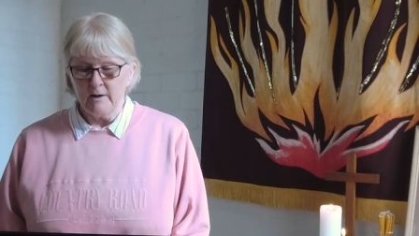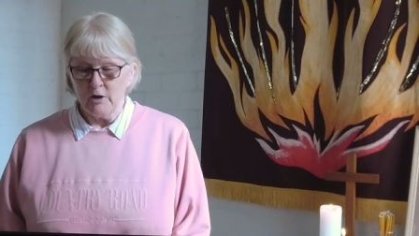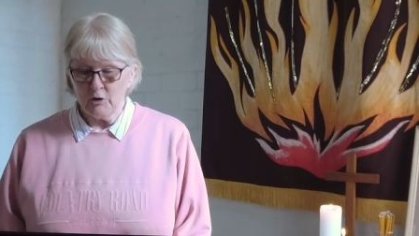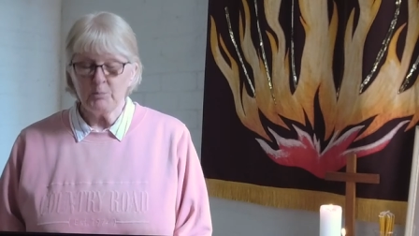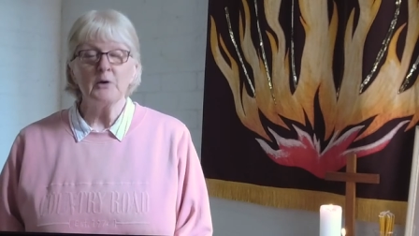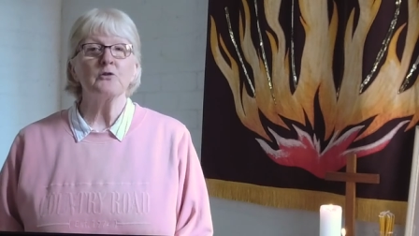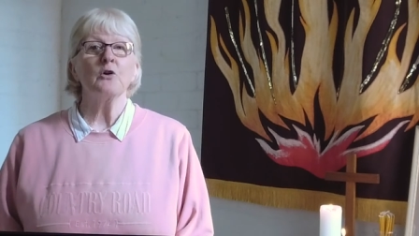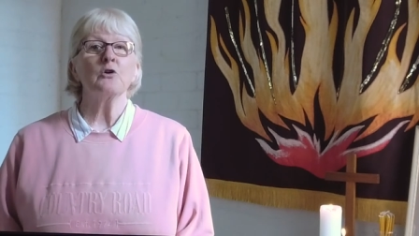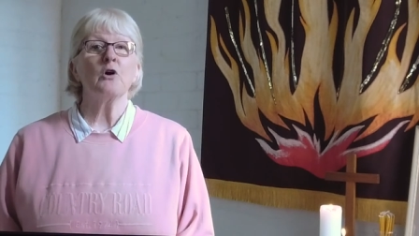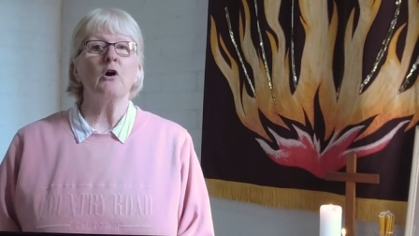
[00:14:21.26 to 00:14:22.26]
Help us,
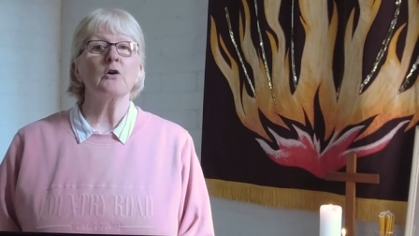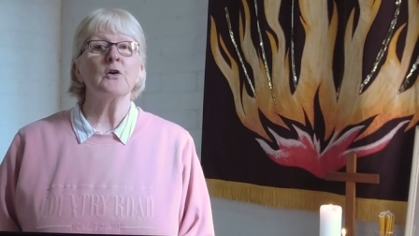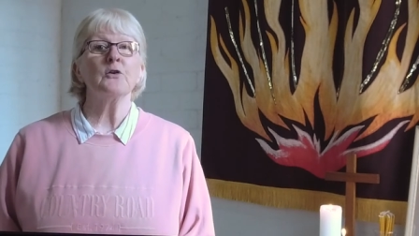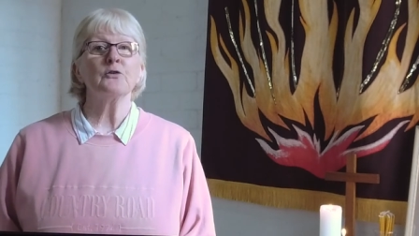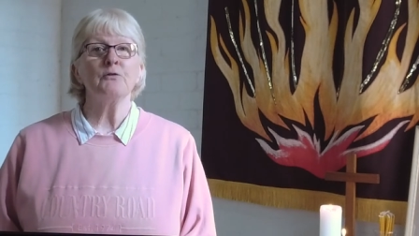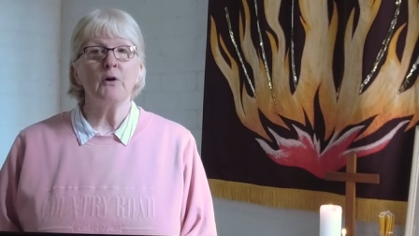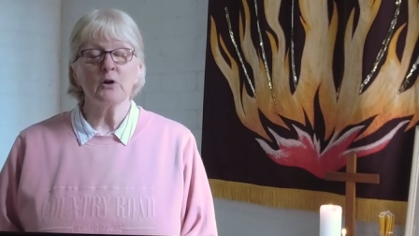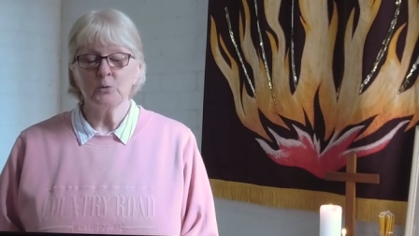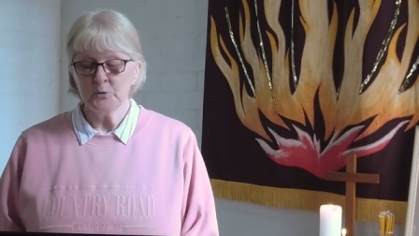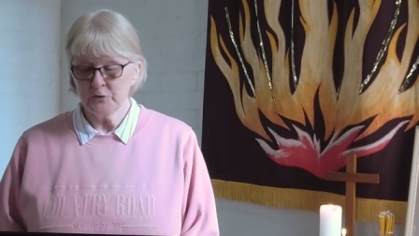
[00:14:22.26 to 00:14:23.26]
O God, as
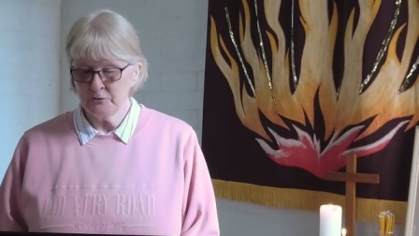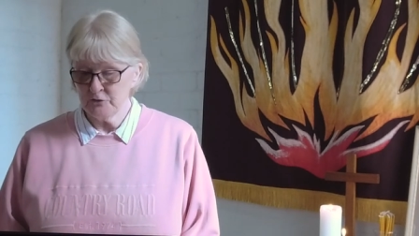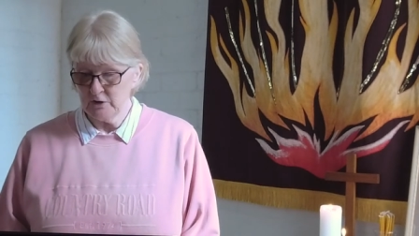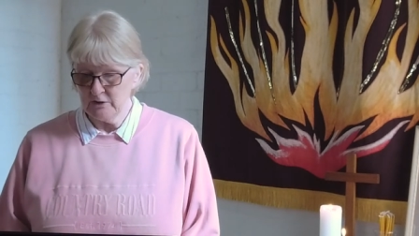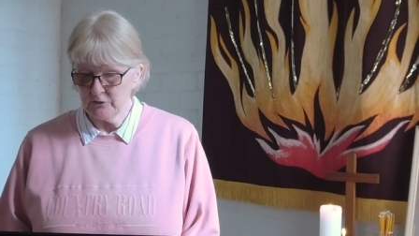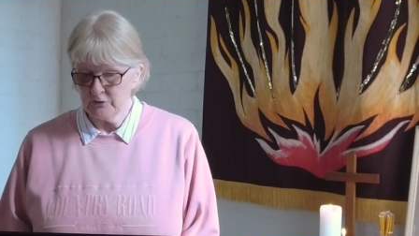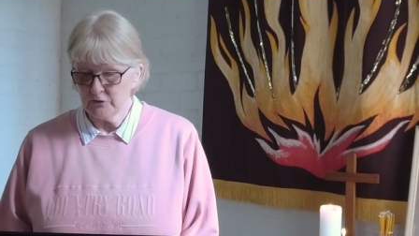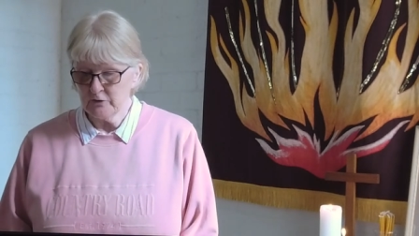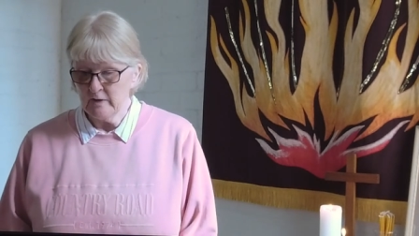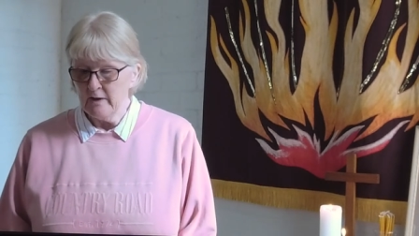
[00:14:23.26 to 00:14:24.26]
followers of
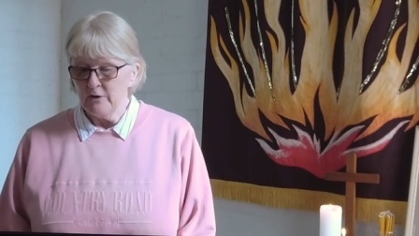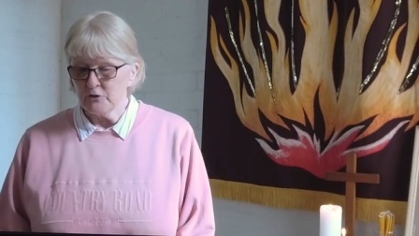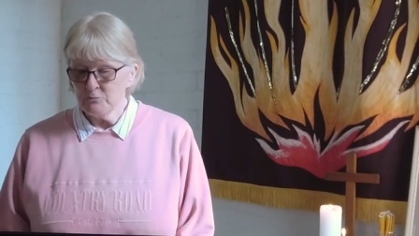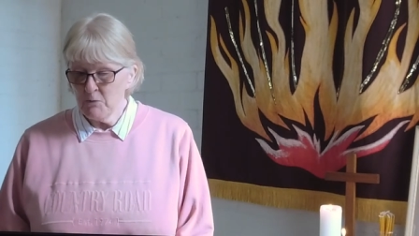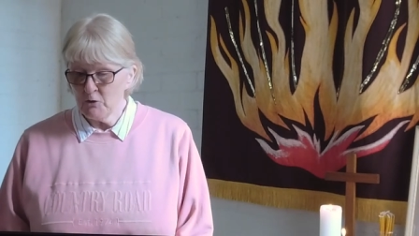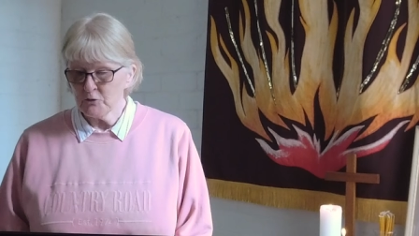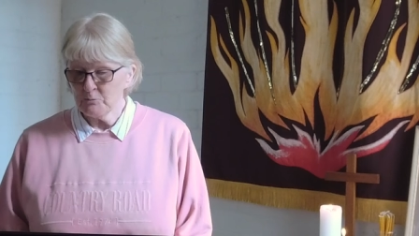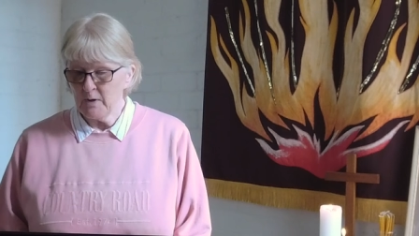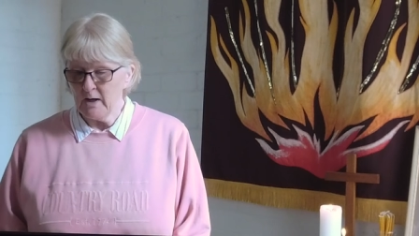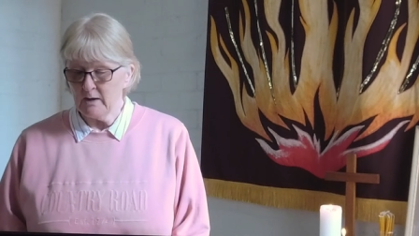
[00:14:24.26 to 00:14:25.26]
Jesus, to
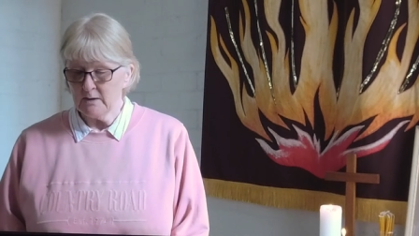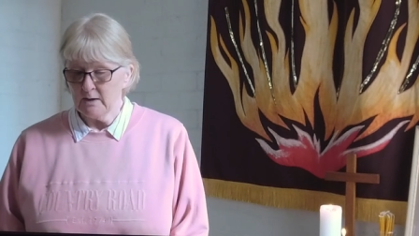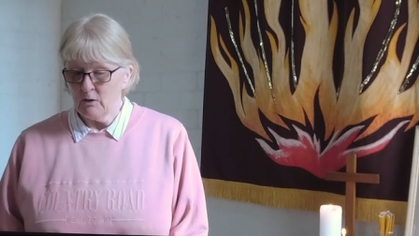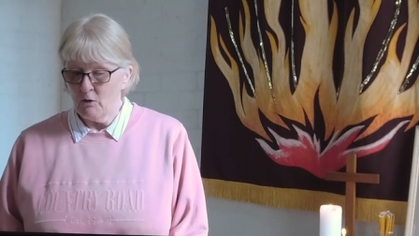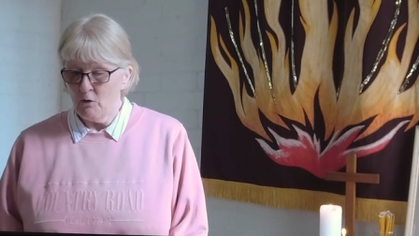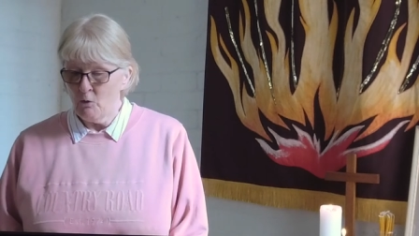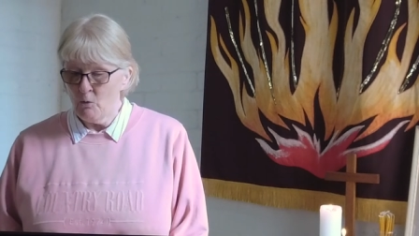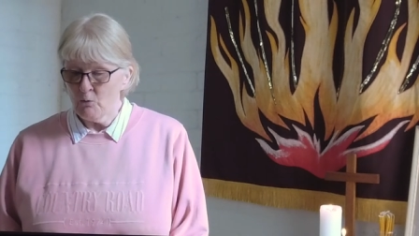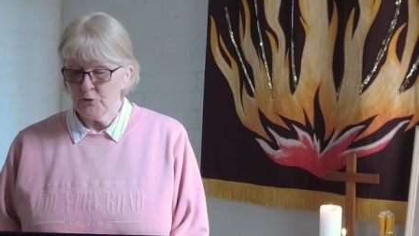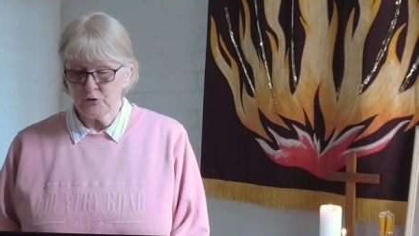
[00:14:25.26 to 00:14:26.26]
multiply
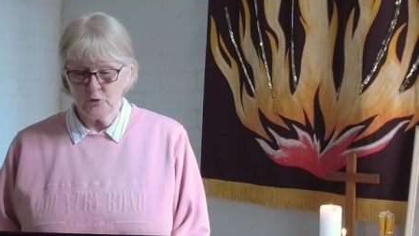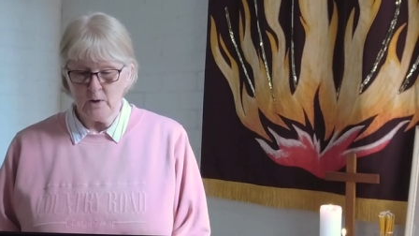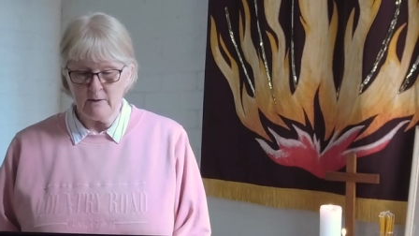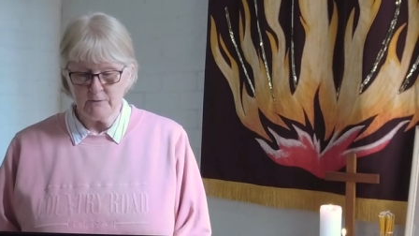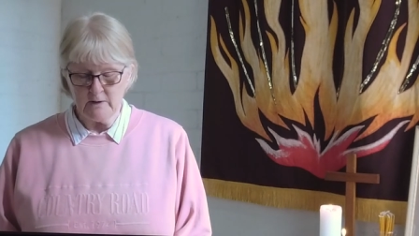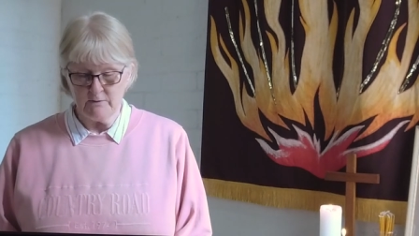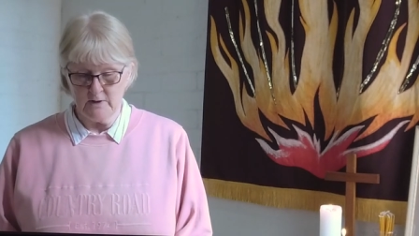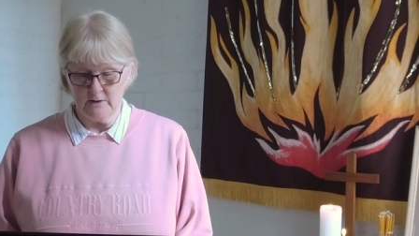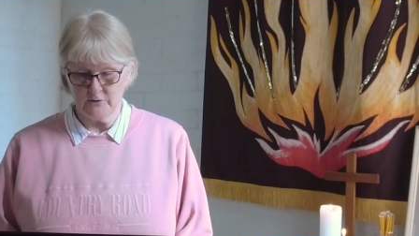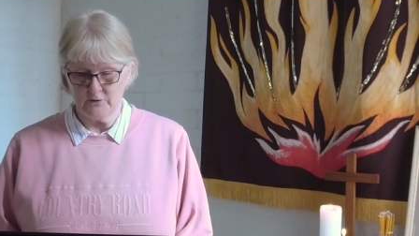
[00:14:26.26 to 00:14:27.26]
all that you have given
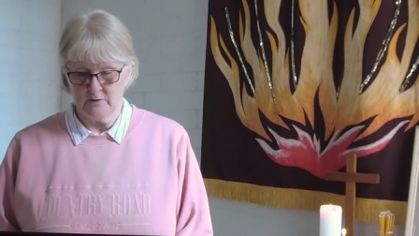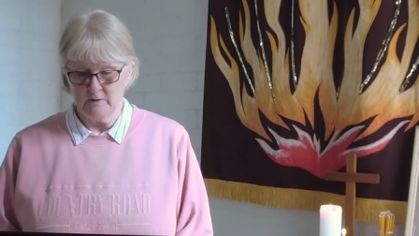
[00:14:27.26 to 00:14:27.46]
us,